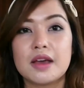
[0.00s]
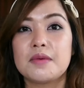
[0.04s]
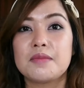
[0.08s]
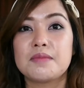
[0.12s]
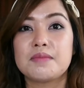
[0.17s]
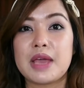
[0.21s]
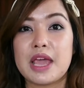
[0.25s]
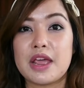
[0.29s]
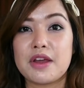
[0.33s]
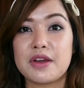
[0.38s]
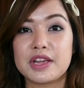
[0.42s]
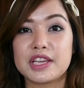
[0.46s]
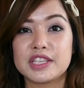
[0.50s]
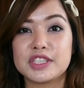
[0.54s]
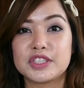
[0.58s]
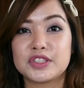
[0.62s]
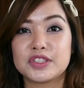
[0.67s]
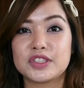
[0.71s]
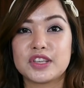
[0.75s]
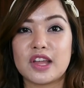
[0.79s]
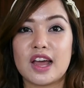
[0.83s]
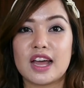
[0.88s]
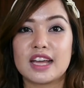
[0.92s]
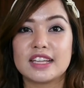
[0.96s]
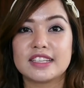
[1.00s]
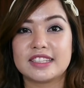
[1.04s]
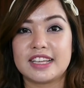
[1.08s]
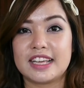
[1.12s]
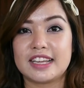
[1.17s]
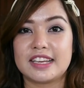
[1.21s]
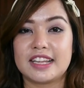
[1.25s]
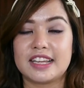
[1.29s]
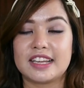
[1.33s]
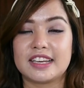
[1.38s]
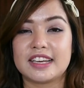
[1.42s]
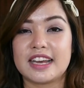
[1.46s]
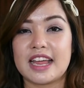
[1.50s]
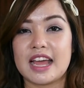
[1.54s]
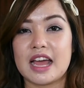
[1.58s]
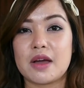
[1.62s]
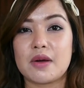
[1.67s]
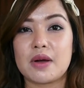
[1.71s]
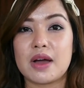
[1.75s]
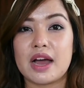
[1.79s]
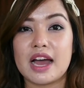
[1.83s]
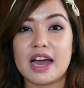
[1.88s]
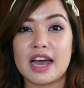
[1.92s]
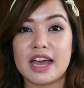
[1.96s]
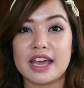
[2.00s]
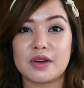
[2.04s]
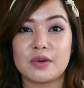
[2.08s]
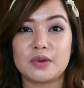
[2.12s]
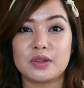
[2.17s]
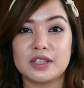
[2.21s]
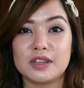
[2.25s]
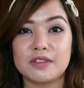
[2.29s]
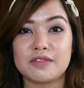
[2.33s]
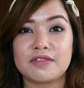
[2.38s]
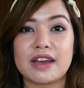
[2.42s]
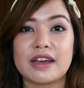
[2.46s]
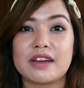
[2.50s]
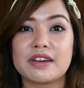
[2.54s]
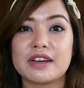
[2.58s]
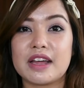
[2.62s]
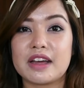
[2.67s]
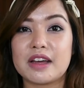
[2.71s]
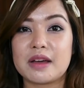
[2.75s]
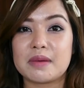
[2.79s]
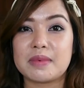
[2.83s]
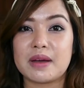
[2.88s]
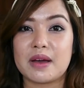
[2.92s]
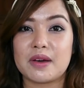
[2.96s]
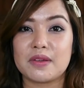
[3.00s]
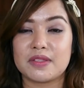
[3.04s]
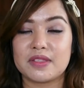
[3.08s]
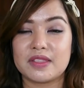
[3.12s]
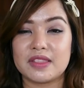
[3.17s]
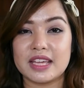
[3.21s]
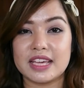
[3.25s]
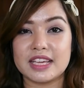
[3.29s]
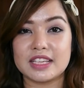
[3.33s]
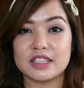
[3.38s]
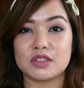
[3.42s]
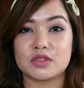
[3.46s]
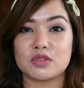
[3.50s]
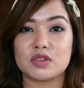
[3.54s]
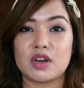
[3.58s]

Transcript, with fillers: marriage not dating now I only found out about this